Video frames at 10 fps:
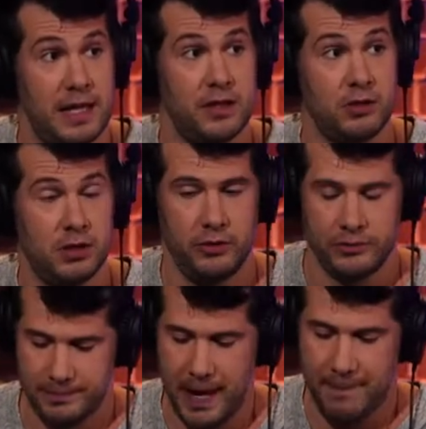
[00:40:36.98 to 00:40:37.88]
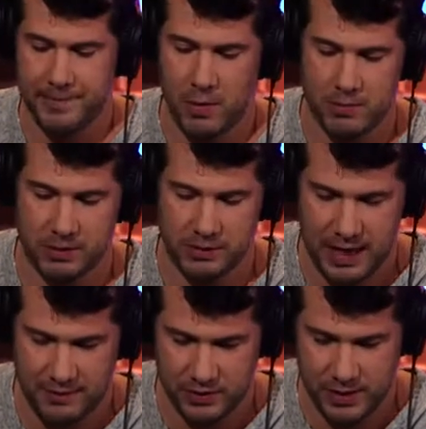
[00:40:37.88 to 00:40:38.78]
Not they'll close. Yeah. I want to be clear
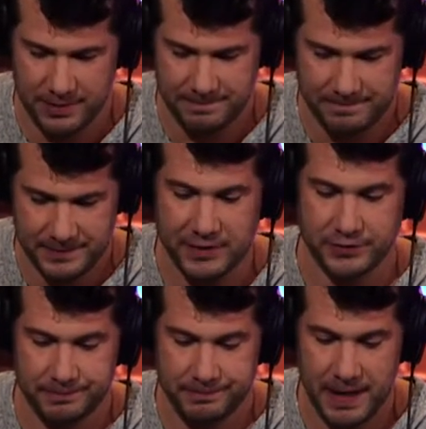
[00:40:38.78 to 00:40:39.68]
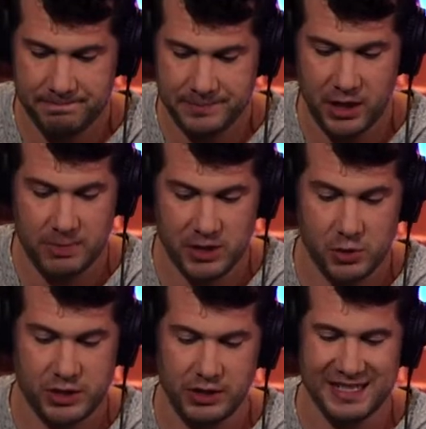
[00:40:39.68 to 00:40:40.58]
that I have this right. Yes. Yep. Yeah. Say the business
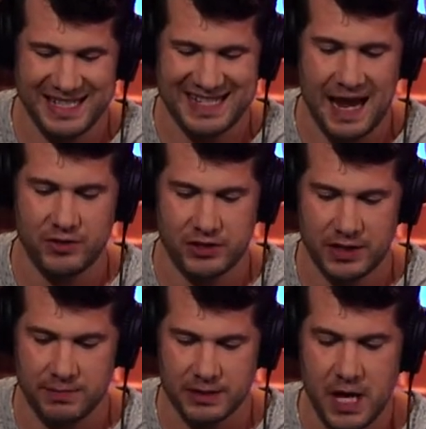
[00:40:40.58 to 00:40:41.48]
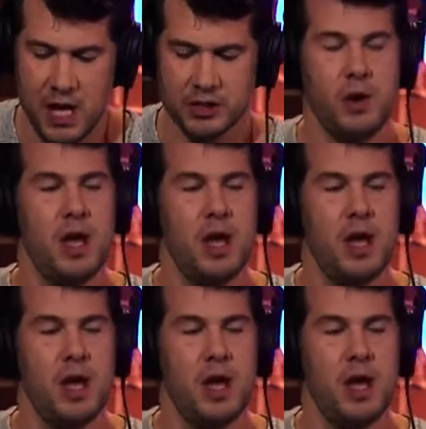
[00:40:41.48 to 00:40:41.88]
will still exist after 6 months. So